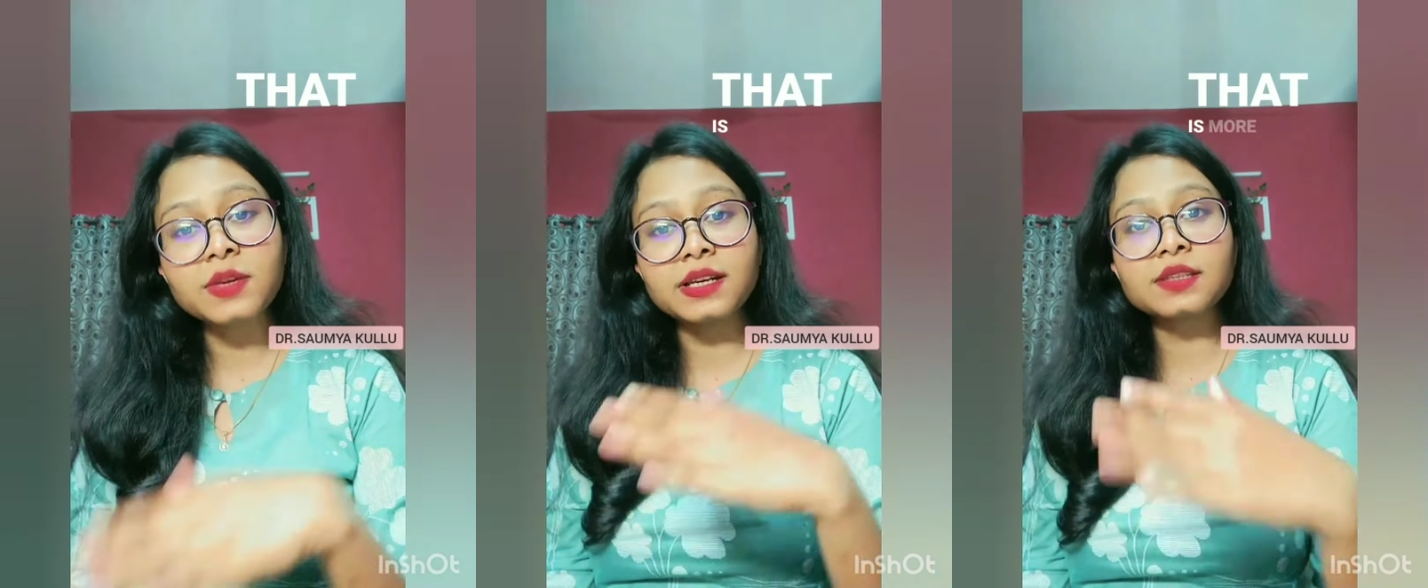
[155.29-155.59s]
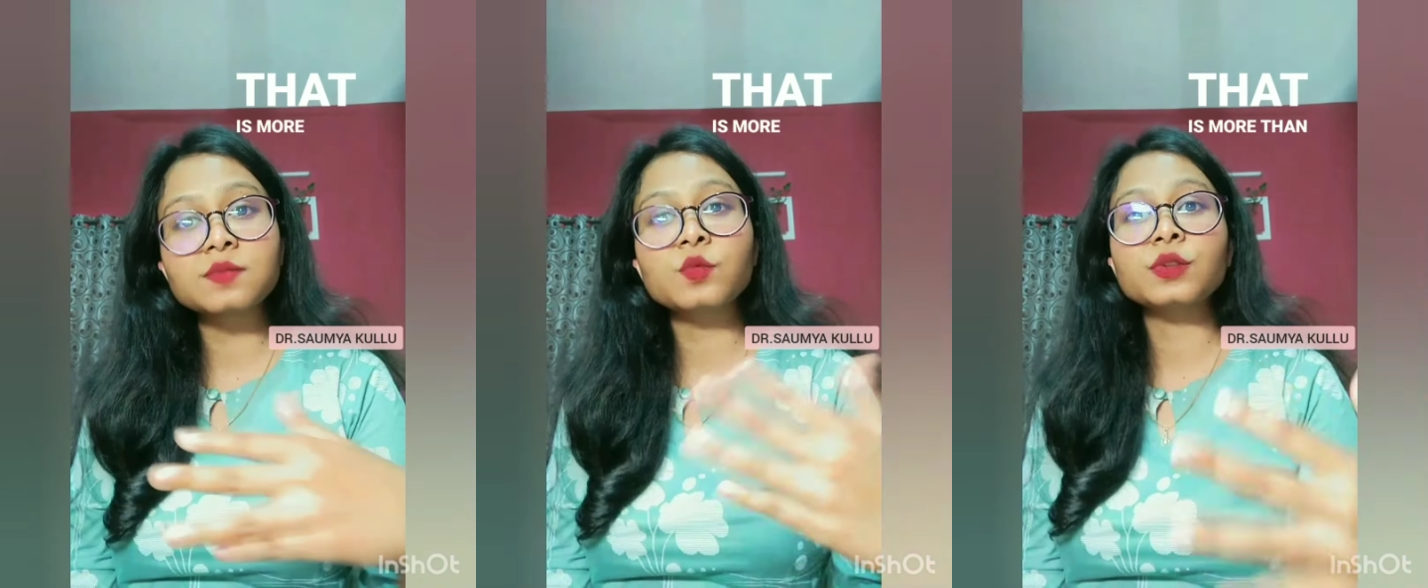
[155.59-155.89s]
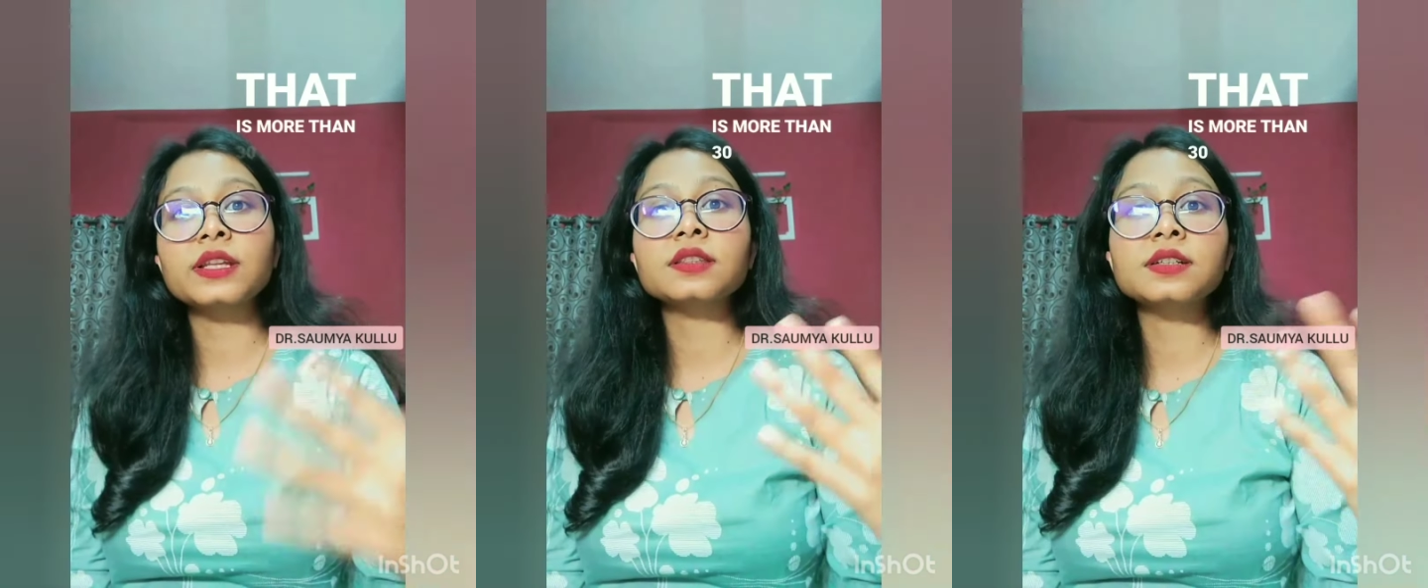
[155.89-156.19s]
that is
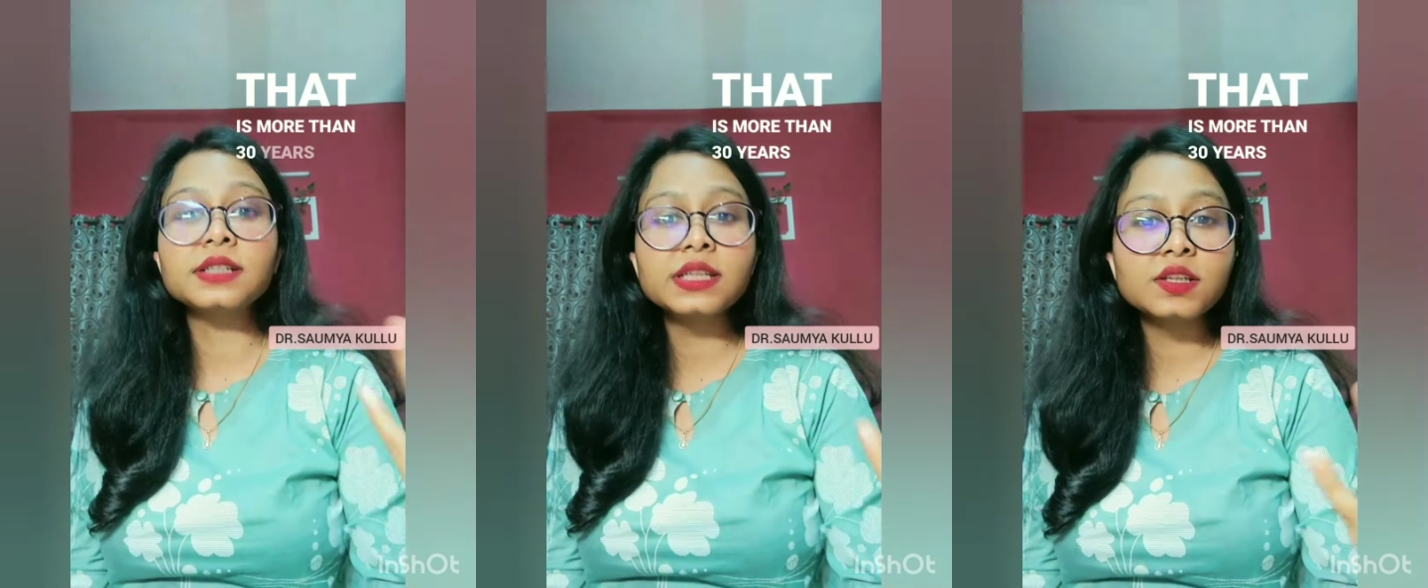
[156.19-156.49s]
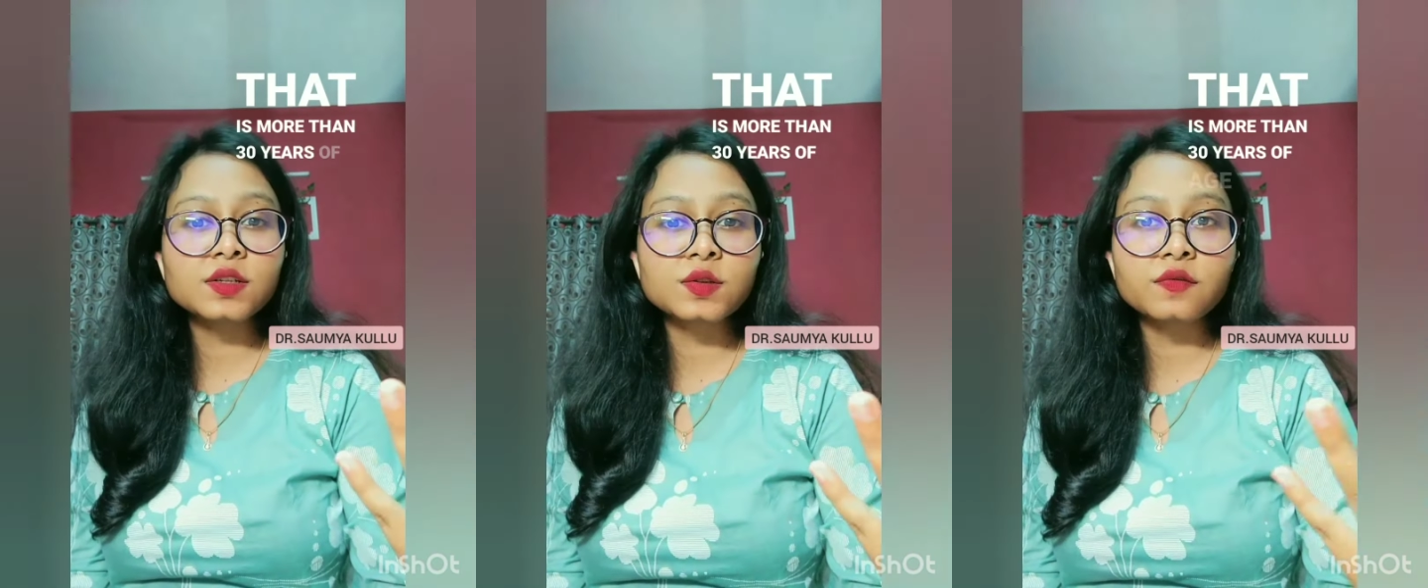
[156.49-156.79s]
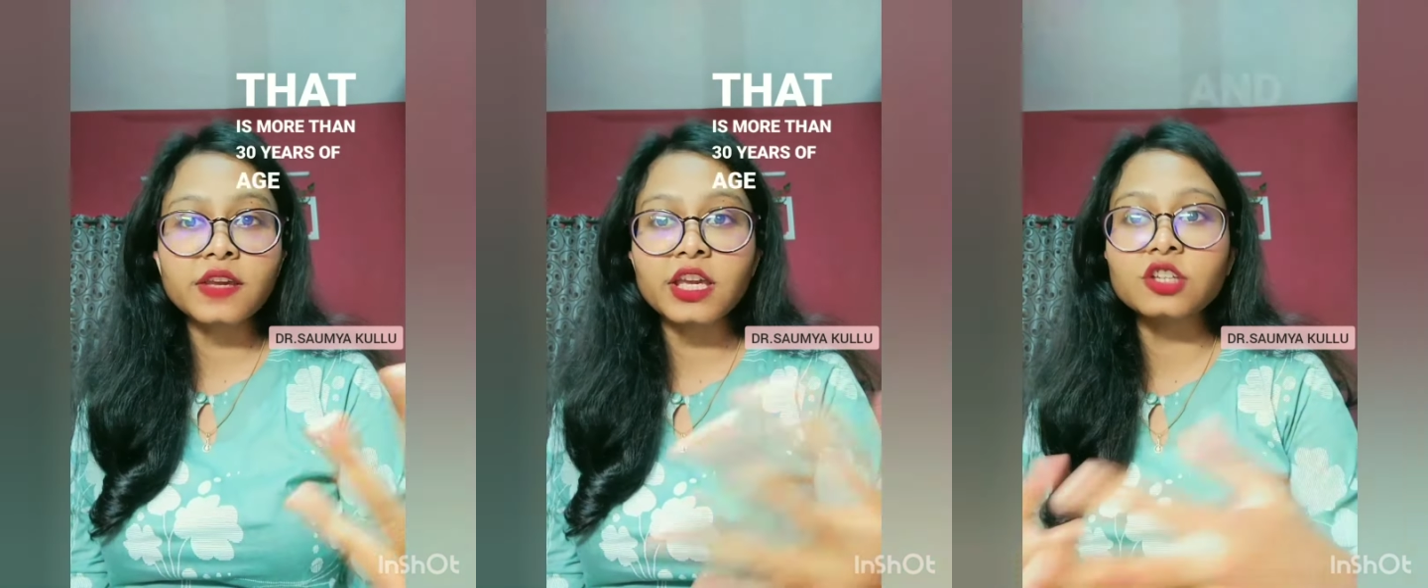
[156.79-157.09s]
more than 30 years
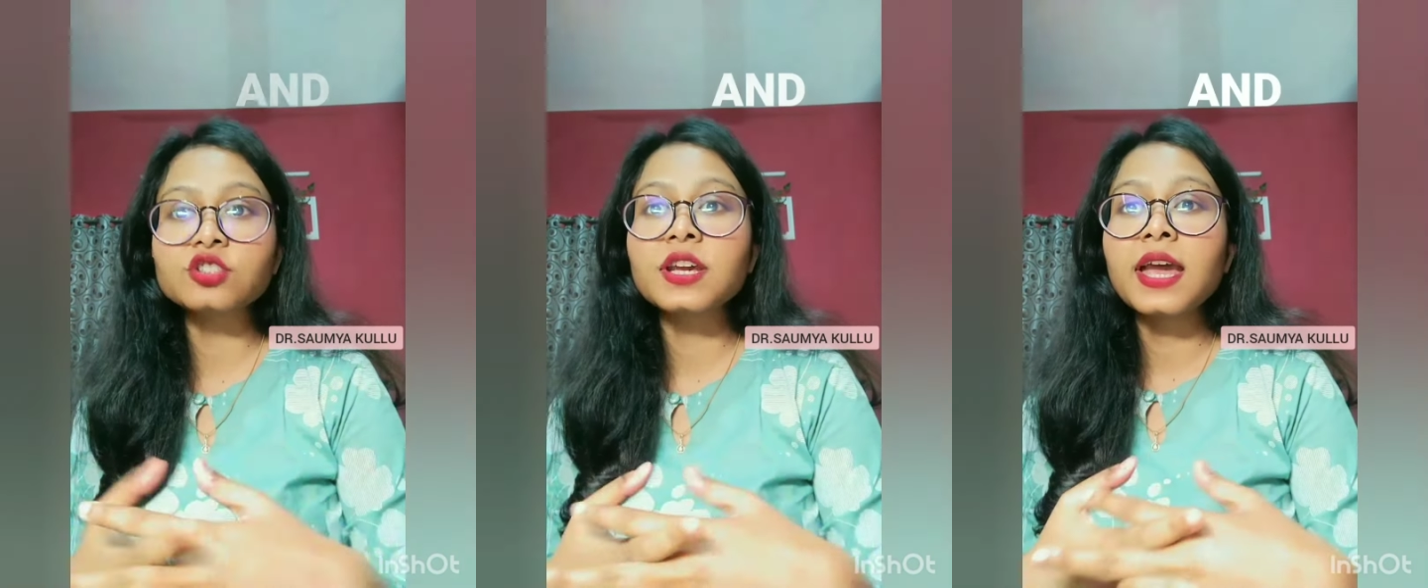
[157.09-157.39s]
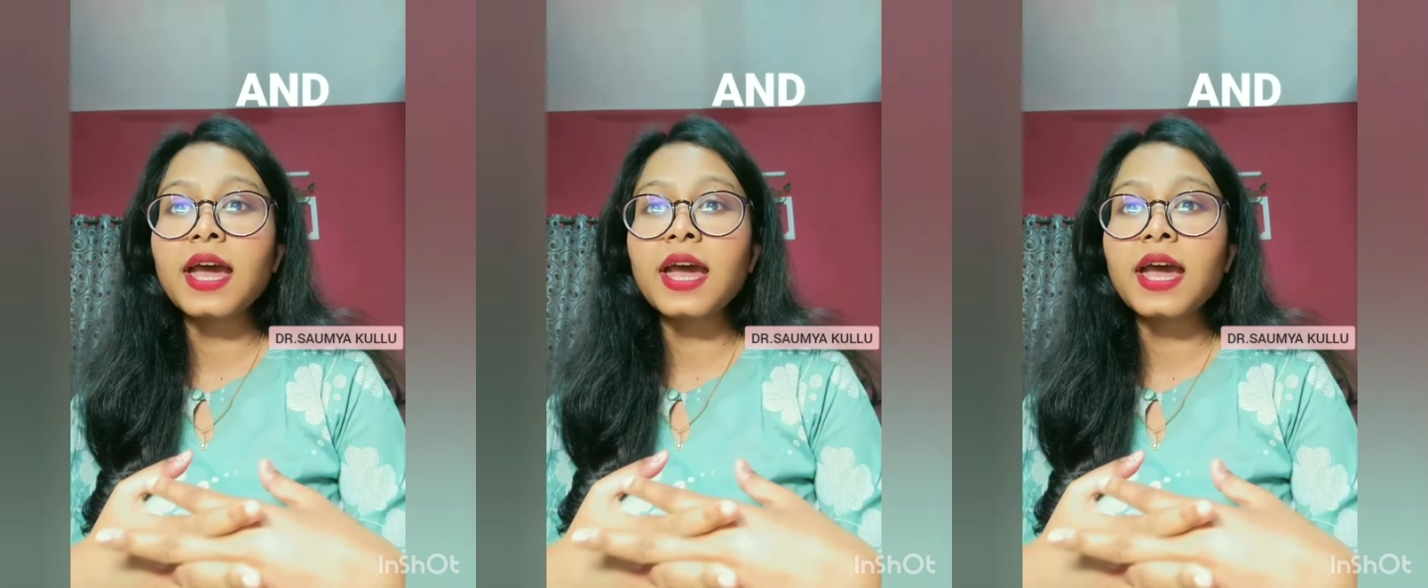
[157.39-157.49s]
of age,